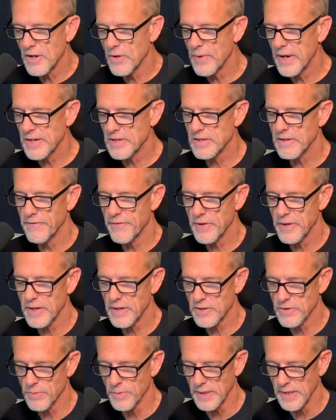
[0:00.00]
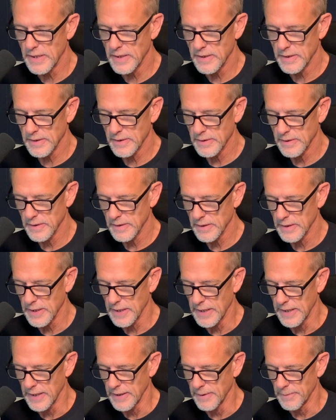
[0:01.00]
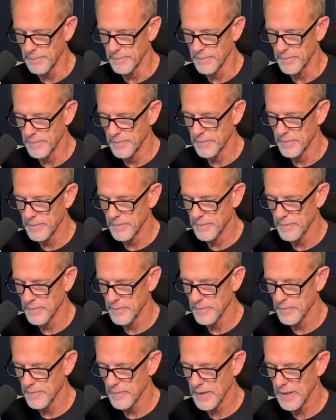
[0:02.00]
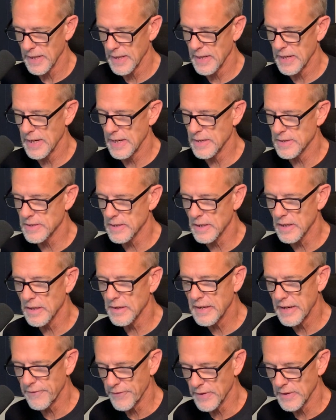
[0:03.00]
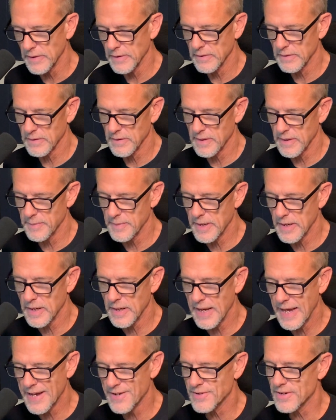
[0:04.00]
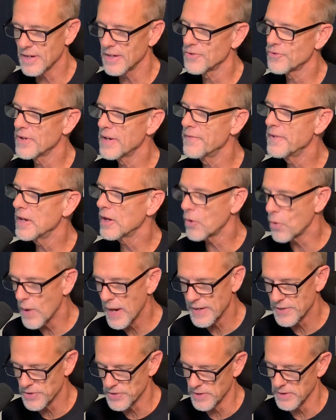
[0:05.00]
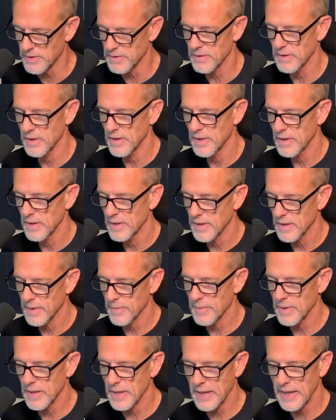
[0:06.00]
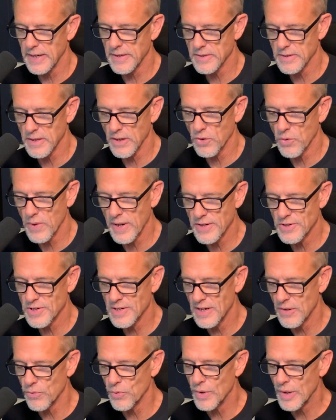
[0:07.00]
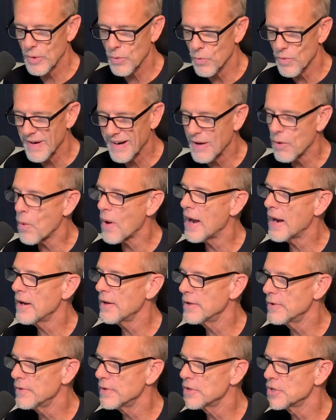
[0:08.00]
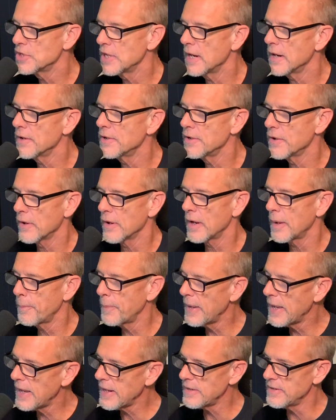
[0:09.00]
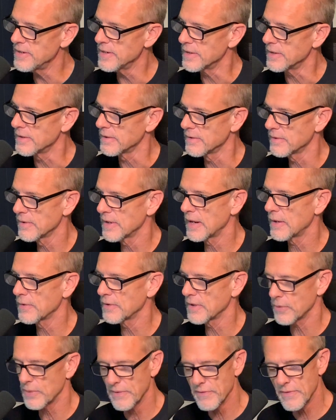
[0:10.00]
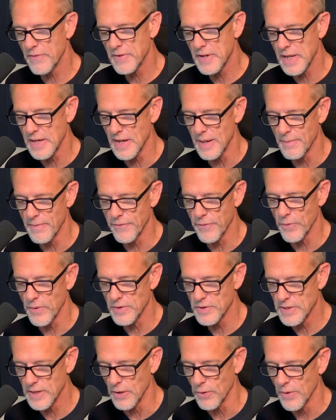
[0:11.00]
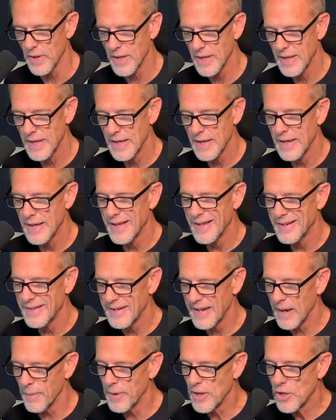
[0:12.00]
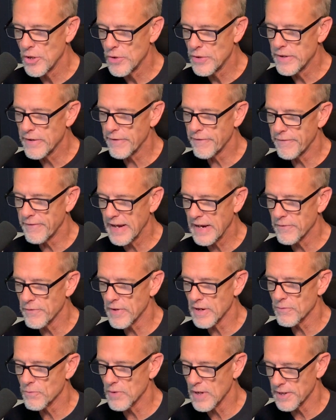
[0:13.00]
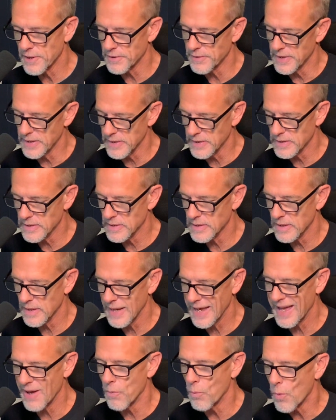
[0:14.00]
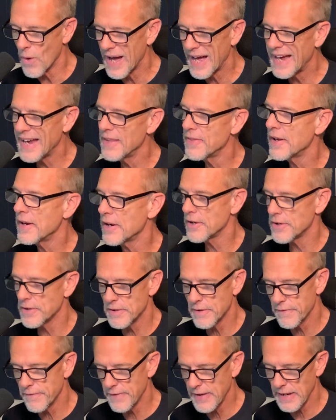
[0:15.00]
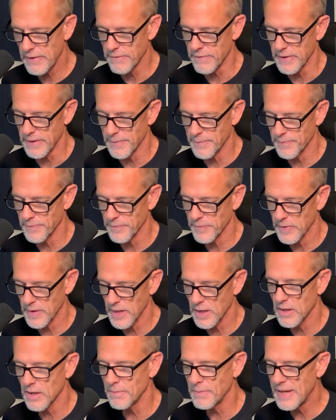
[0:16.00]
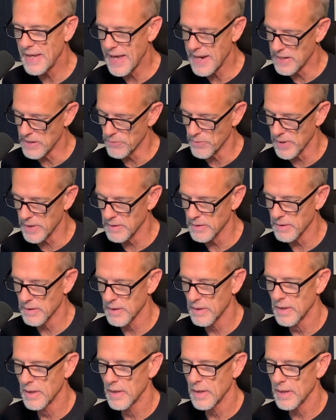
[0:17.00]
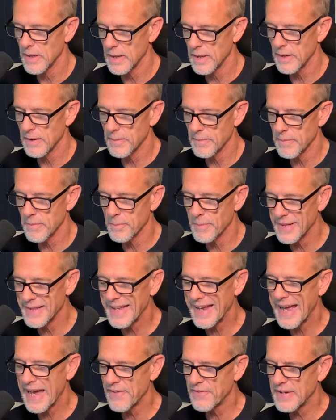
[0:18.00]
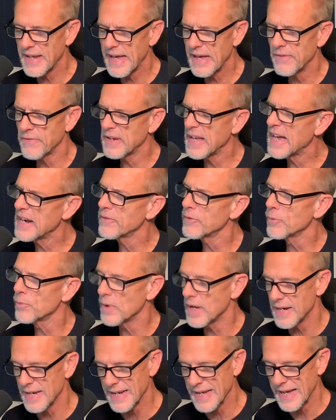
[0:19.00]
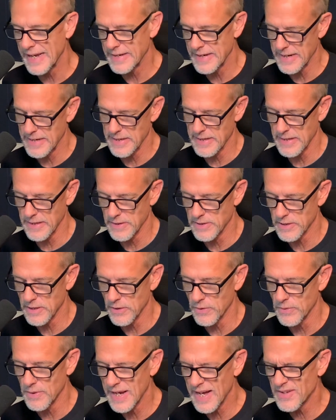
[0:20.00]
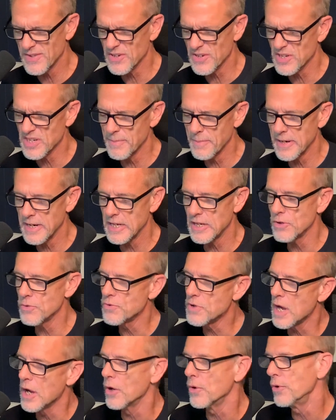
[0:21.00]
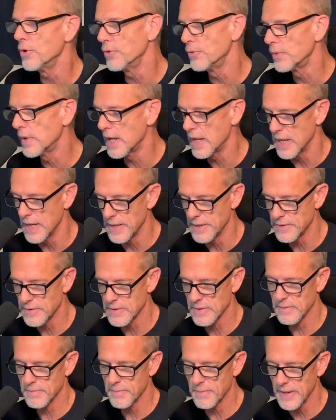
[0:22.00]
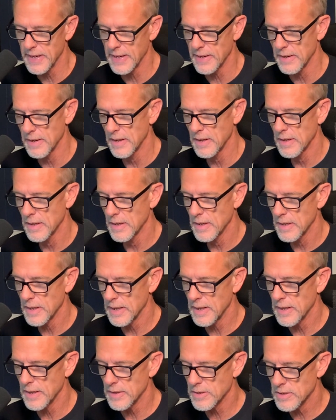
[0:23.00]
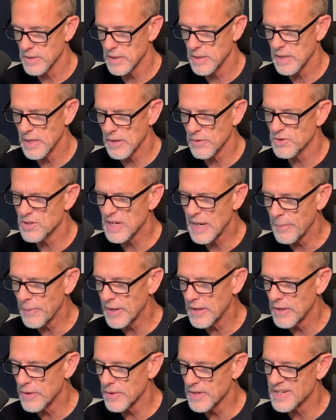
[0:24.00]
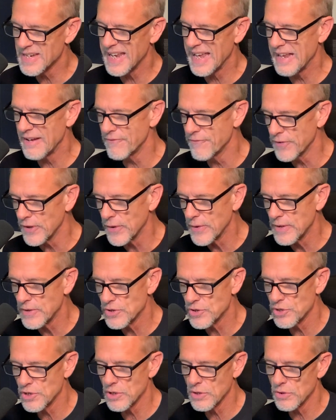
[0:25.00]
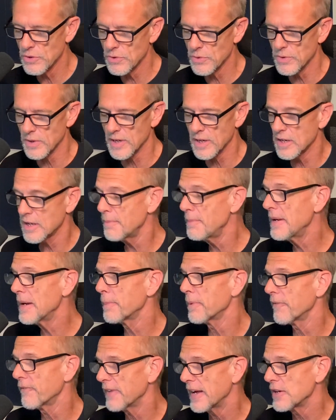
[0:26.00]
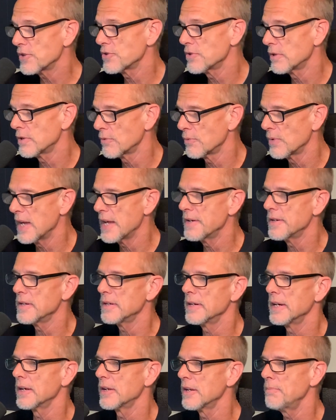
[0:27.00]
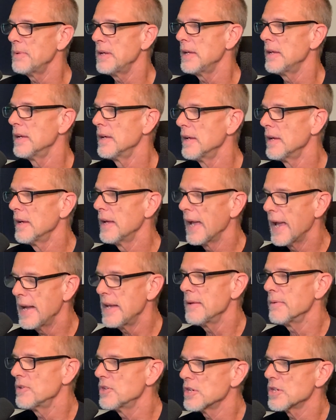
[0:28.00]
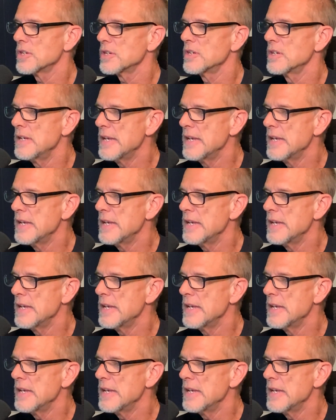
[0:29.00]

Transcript: question for this week um, is a little different. I'm not going to ask a trivia question. I'm going to ask a question that will require you to share your opinion. I don't think we've ever done that before. So tell me who your favorite runner is and why they your favorite. It could be anyone, uh, but they have to have kind of a running identity. So not just somebody you know who runs, but uh, you know, someone who has influenced you, or it could be a professional runner, it could be any, just